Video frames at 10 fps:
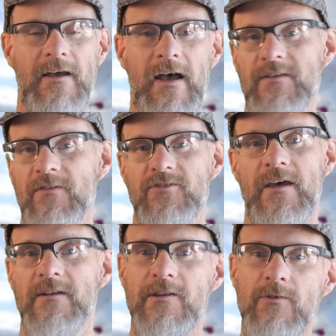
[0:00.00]
As I've
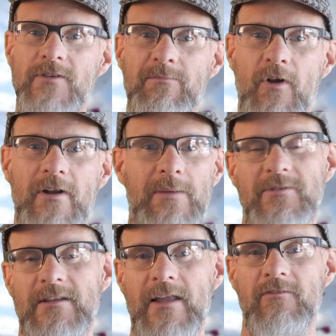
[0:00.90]
said, using programs
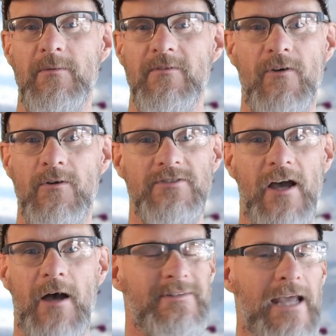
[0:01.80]
like Lightroom and
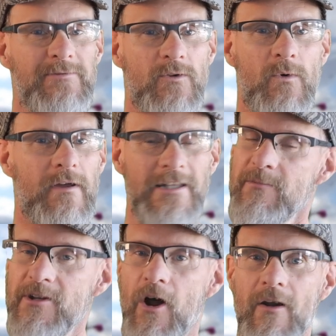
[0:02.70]
Photoshop, Capture One,
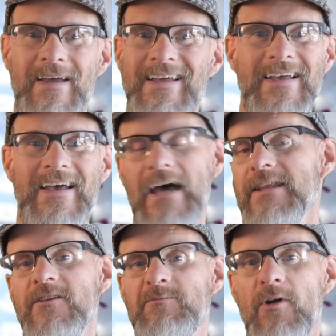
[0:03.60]
Luminar, any
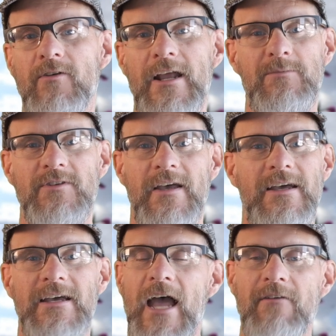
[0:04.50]
of these programs
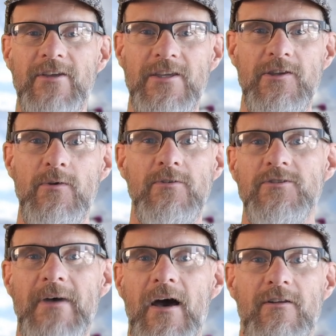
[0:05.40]
have a huge
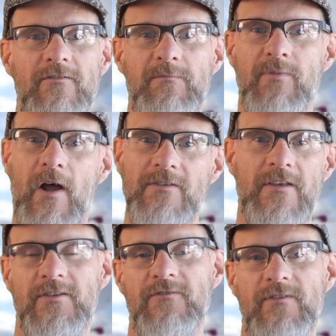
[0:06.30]
amount of
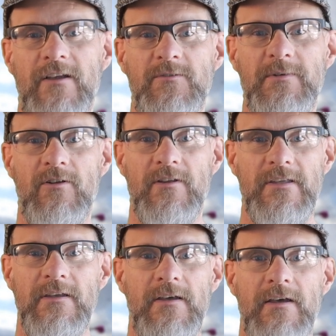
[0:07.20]
processing
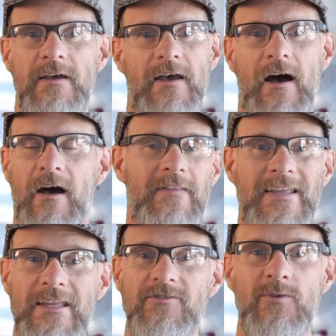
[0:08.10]
flexibility uh,
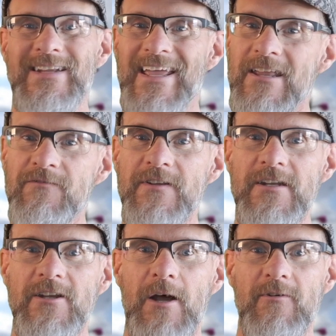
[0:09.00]
that gives you an
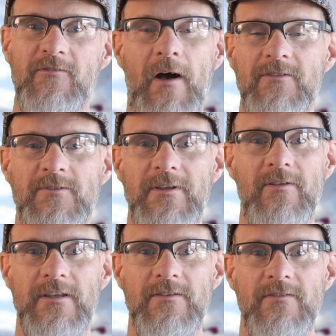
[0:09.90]
infinite number of
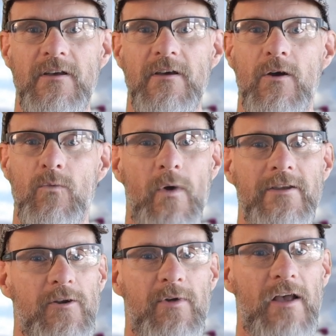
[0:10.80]
possibilities when
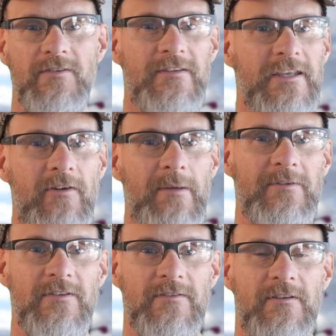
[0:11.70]
you're processing your
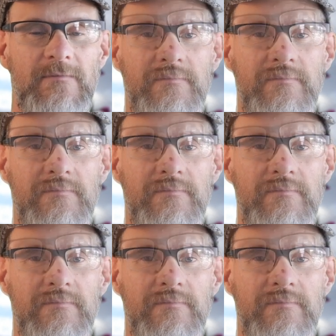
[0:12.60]
images.